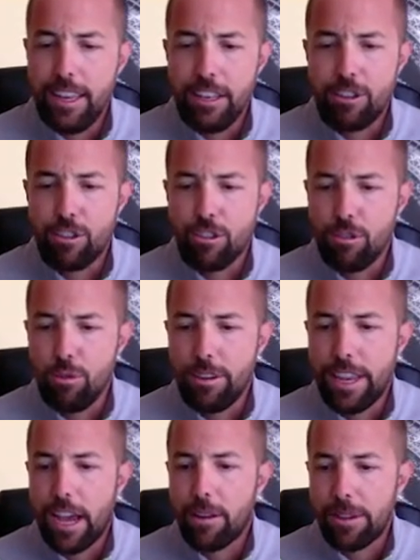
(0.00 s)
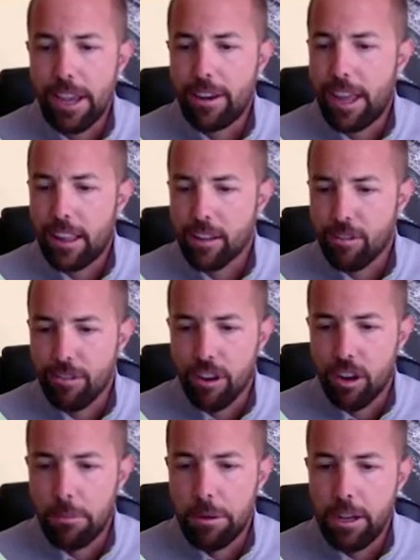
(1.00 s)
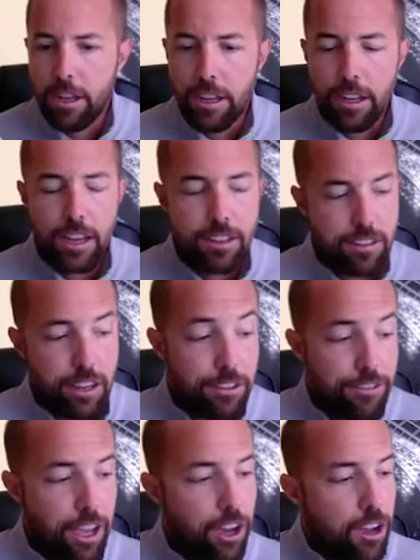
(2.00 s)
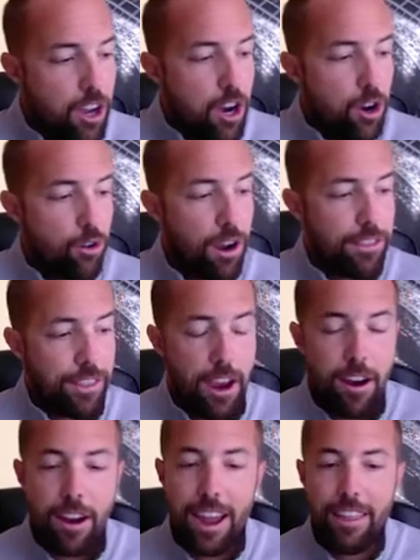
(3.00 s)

into downtown Dallas from uh, Sunnyvale right there.